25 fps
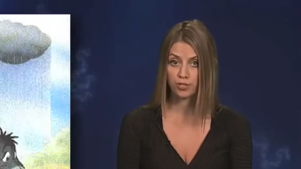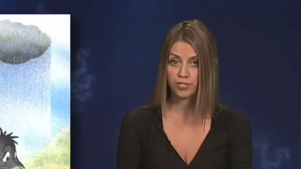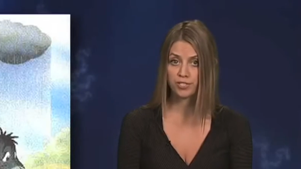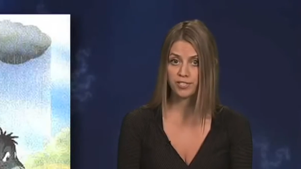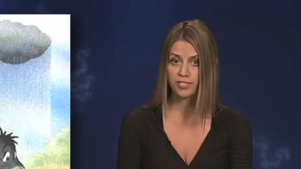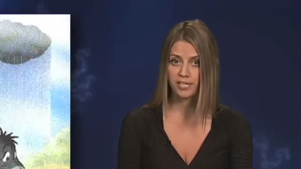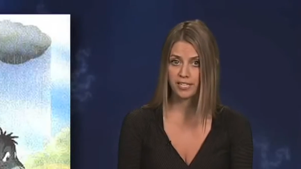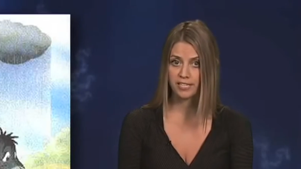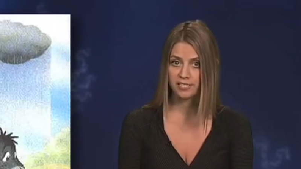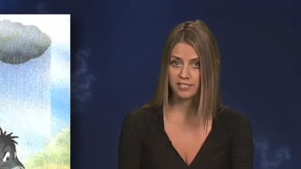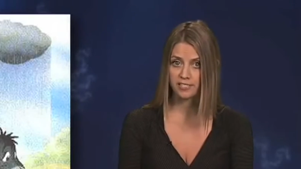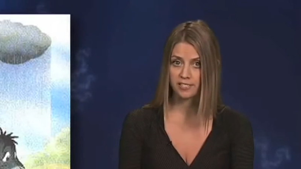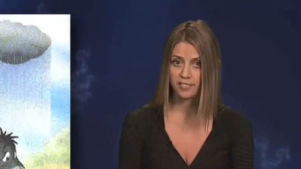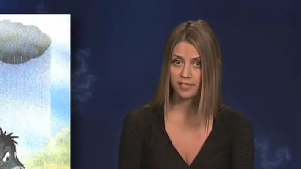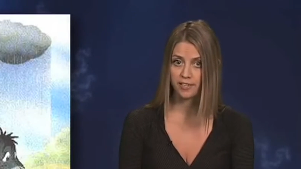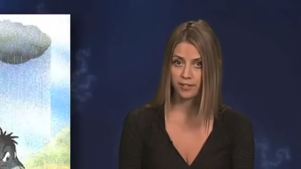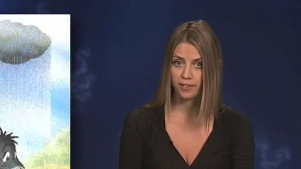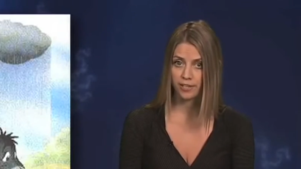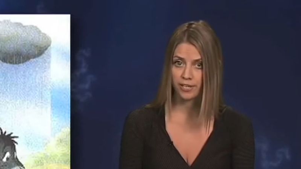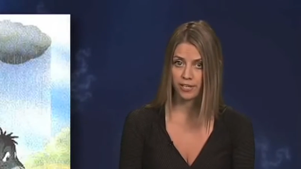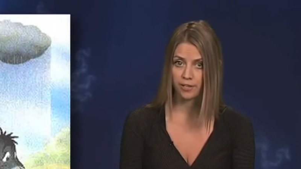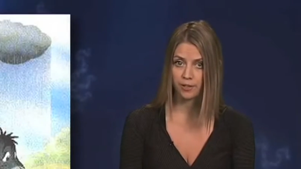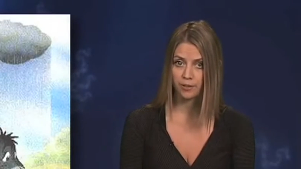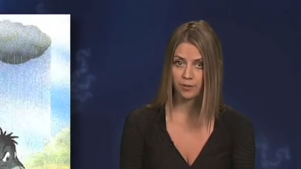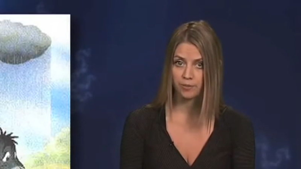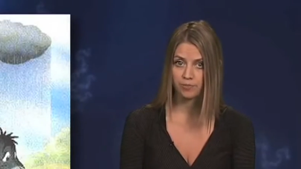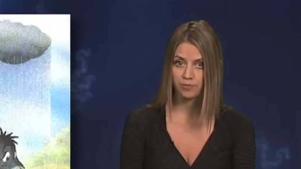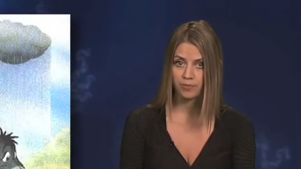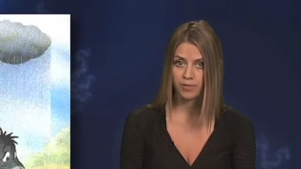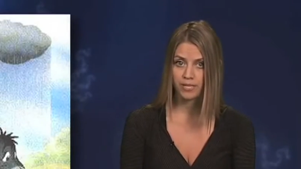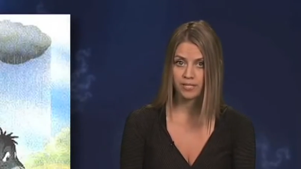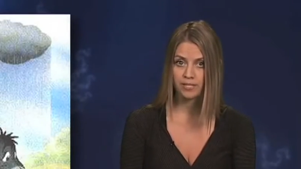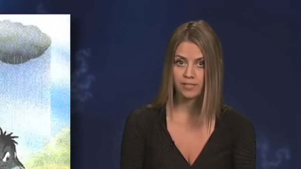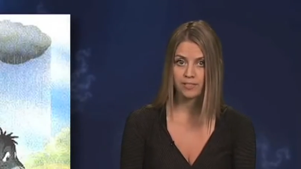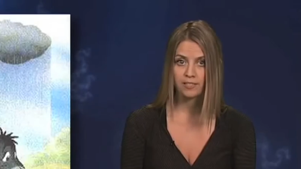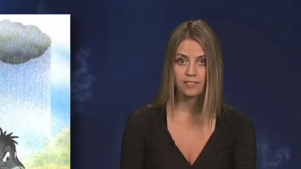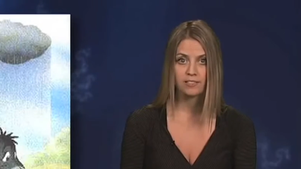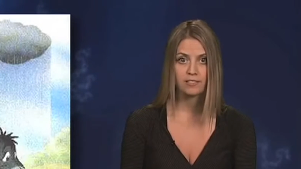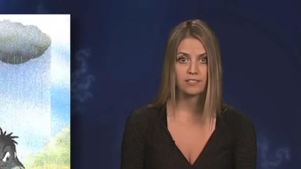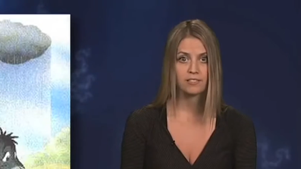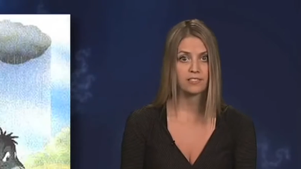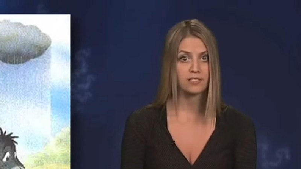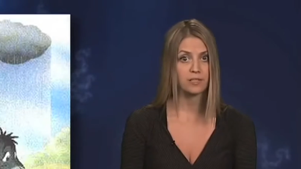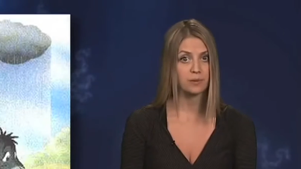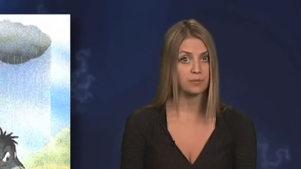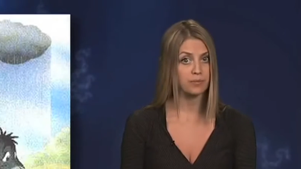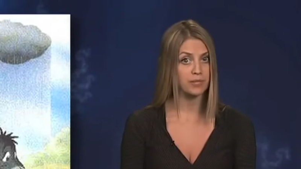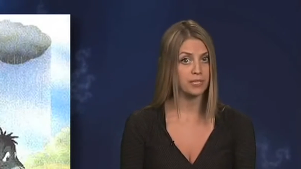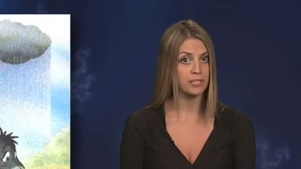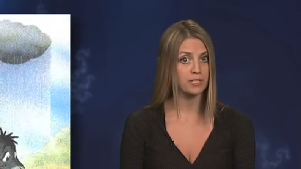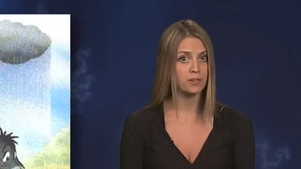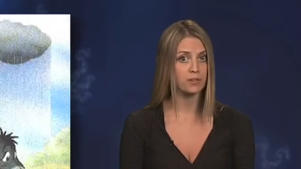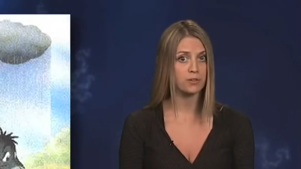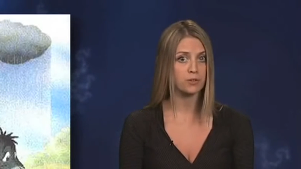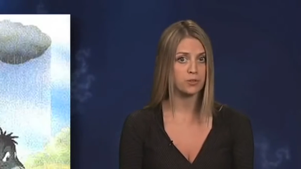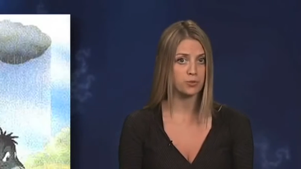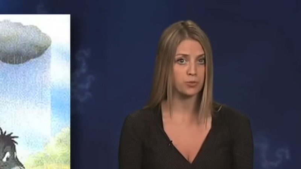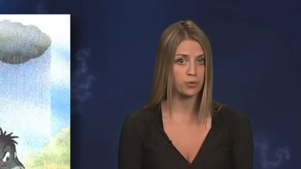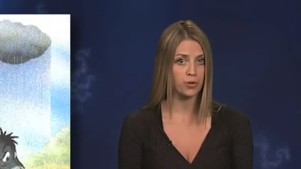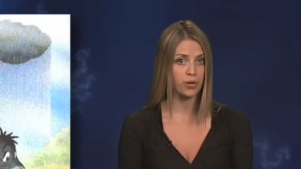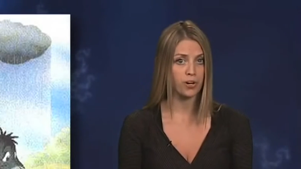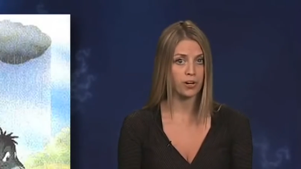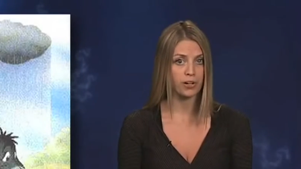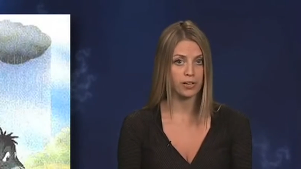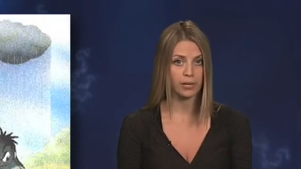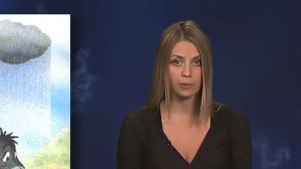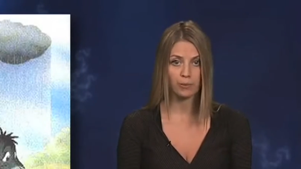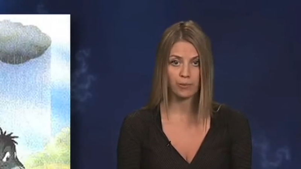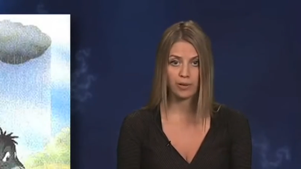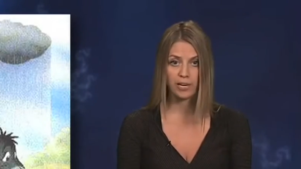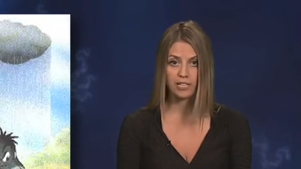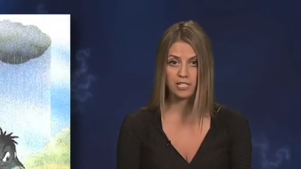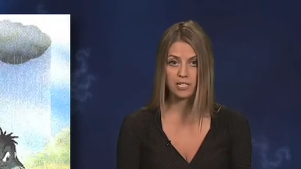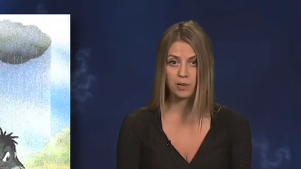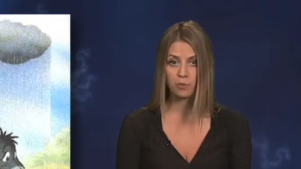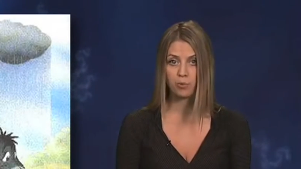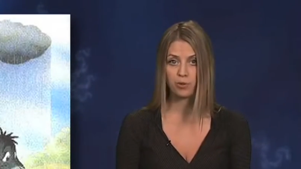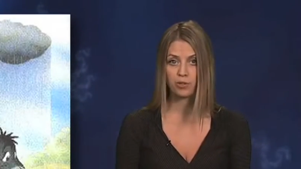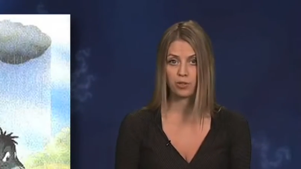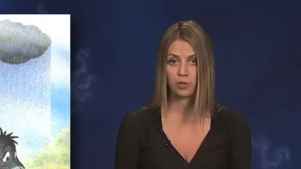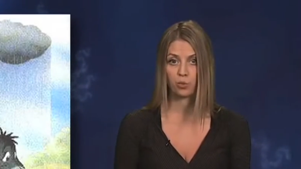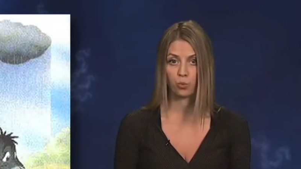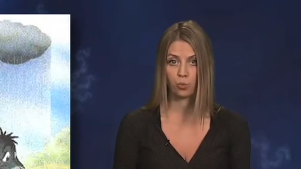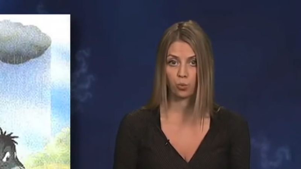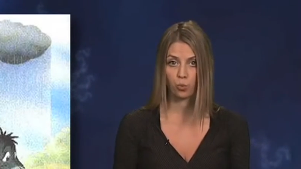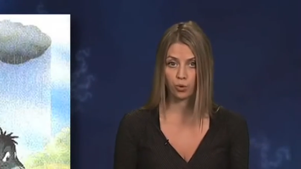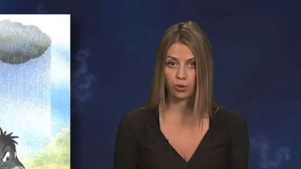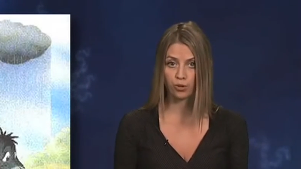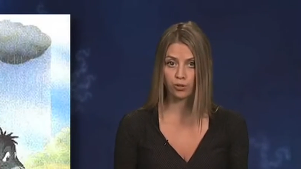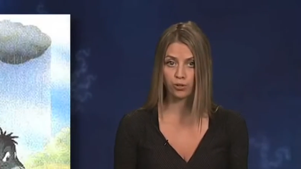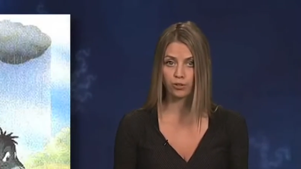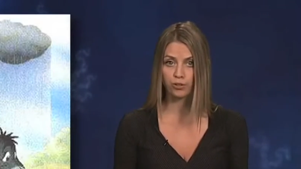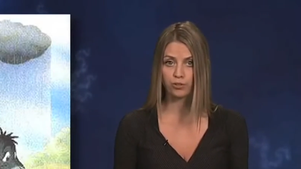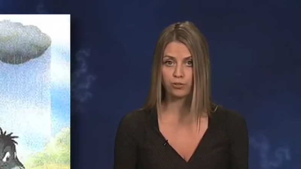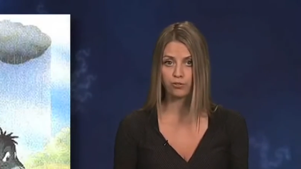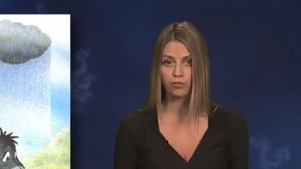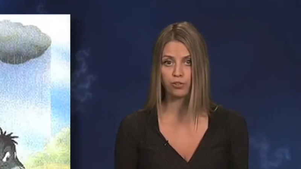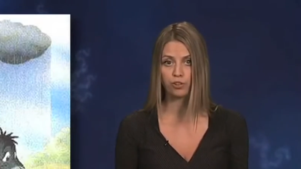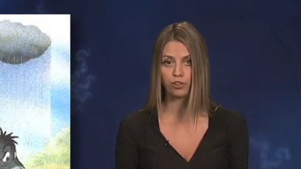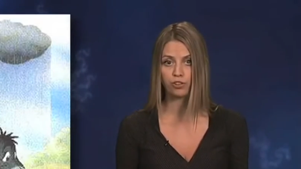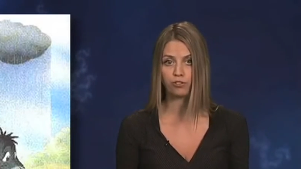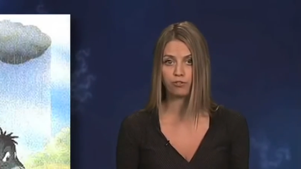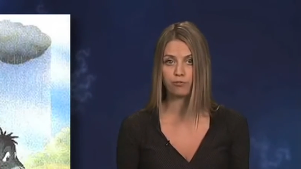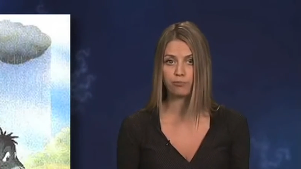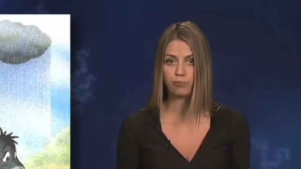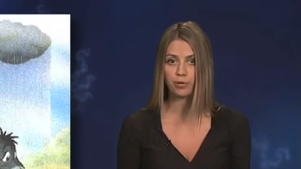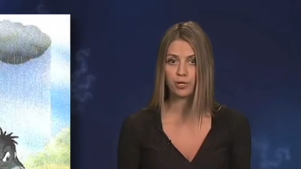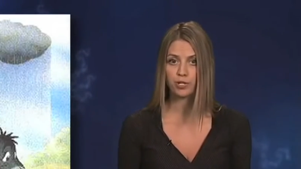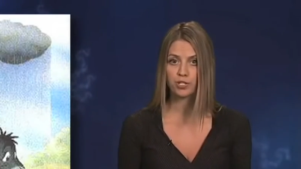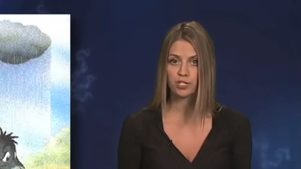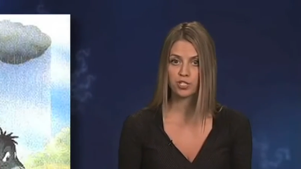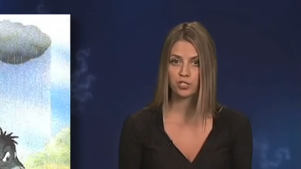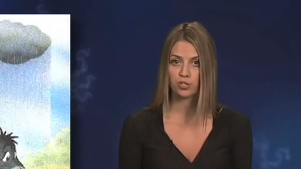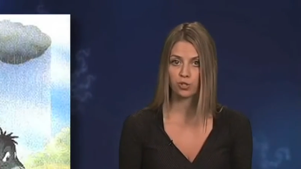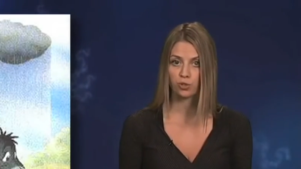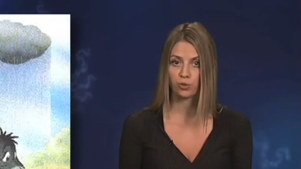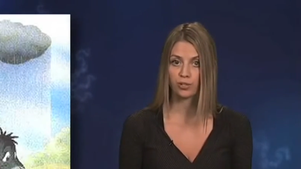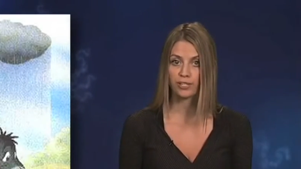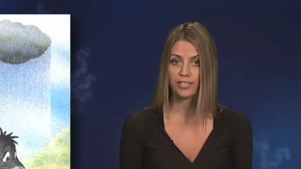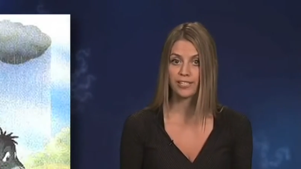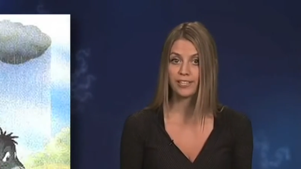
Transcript: Worst-case scenario, something goes wrong and we end up with a world full of personal